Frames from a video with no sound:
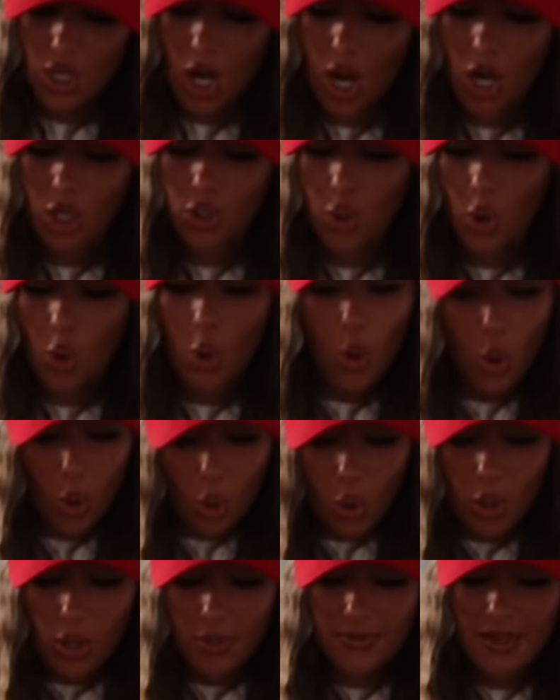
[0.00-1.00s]
on,
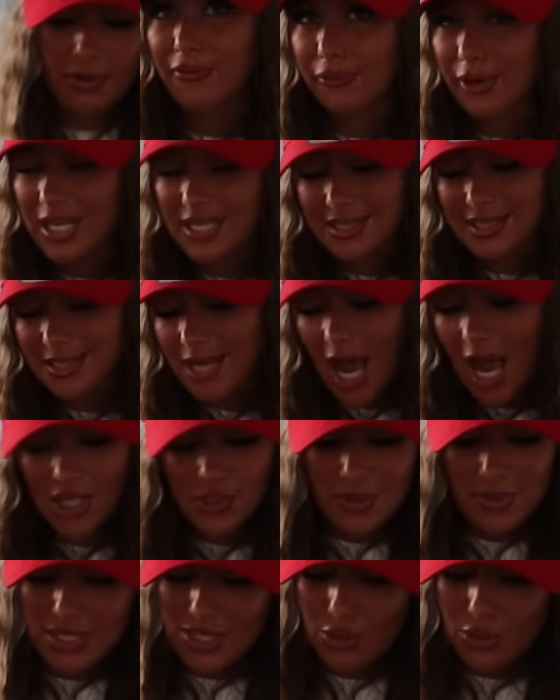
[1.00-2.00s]
or they're afraid to start
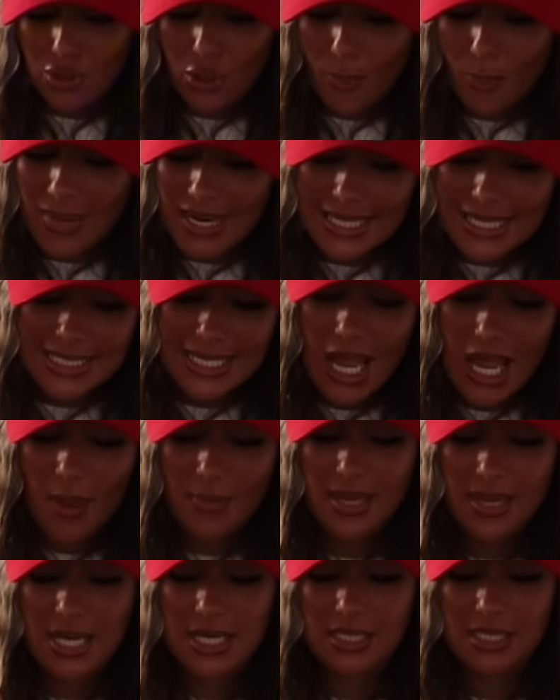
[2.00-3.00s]
doing social media
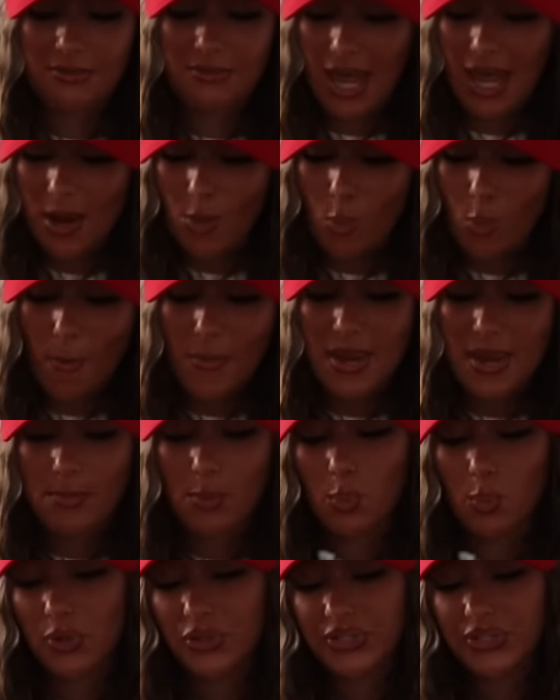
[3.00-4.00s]
because of like what
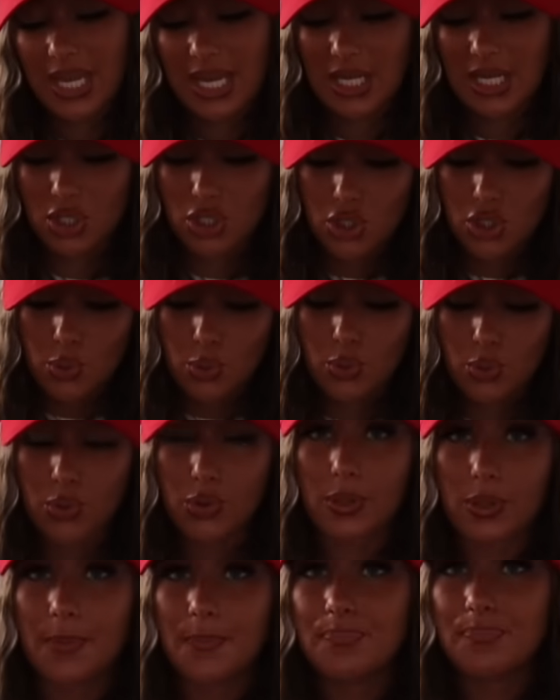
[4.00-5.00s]
people will say in
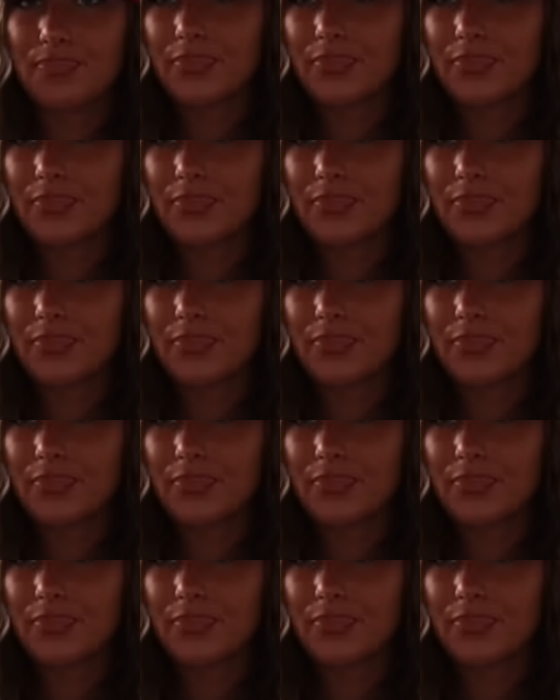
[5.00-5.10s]
school.